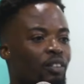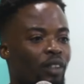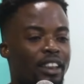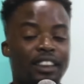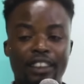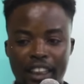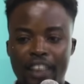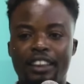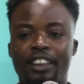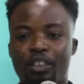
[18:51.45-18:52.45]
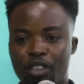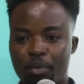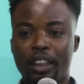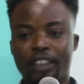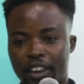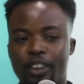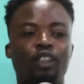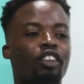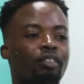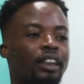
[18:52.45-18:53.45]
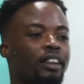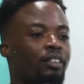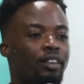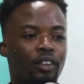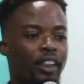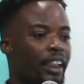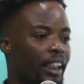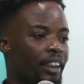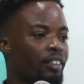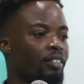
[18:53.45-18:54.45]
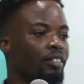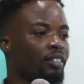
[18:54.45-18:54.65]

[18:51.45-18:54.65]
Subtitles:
once it's 8 years, we must change government. We don't care.